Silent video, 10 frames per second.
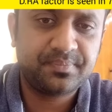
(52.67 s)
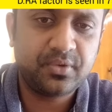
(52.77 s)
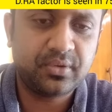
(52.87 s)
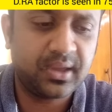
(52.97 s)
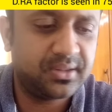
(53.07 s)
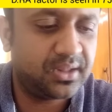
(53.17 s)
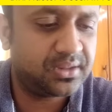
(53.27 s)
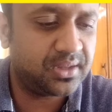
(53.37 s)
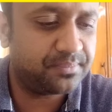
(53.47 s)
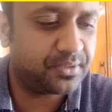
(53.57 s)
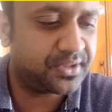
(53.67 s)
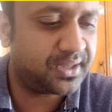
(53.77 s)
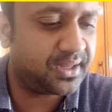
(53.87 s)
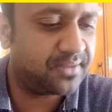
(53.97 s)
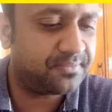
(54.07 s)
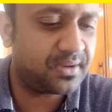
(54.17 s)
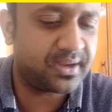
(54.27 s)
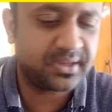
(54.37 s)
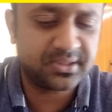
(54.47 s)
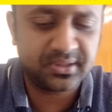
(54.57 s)
Okay, this lymphocytic
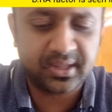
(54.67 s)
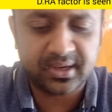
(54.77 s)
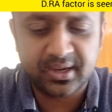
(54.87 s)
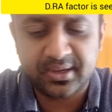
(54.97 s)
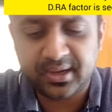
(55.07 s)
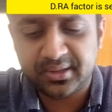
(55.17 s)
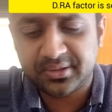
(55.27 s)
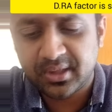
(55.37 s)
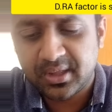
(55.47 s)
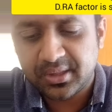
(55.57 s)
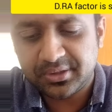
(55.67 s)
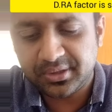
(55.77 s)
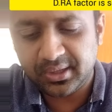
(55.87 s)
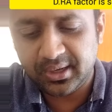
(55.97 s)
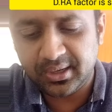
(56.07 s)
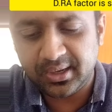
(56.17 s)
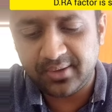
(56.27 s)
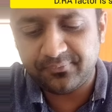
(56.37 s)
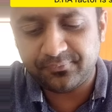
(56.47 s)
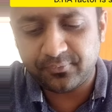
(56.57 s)
infiltration, they contains
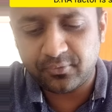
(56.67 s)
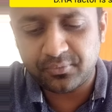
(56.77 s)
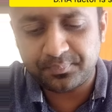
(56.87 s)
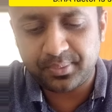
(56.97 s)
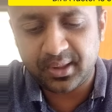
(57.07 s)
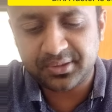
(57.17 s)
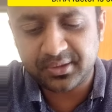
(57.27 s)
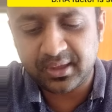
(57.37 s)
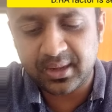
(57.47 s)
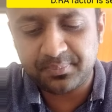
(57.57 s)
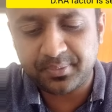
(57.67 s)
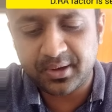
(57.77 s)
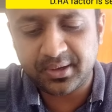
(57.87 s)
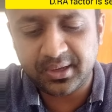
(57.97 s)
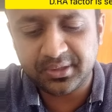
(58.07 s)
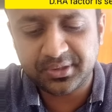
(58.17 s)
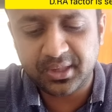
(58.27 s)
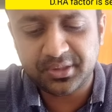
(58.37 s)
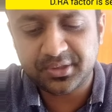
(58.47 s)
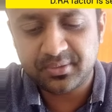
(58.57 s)
CD4 plus helper T
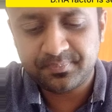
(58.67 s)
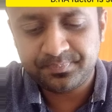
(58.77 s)
cells,